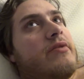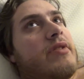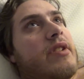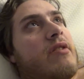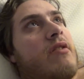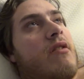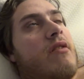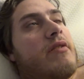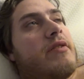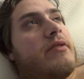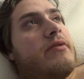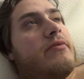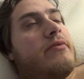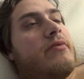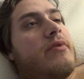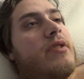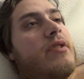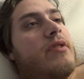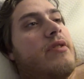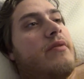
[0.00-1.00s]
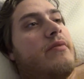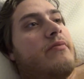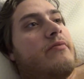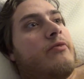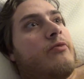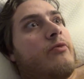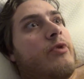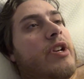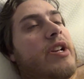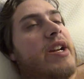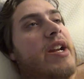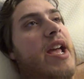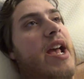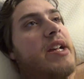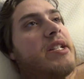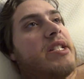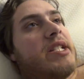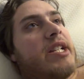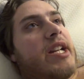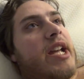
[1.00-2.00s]
They call you uh, really
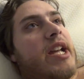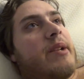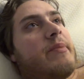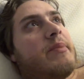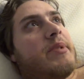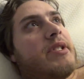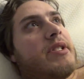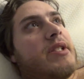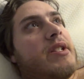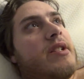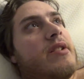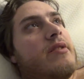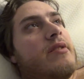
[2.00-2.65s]
nasty names.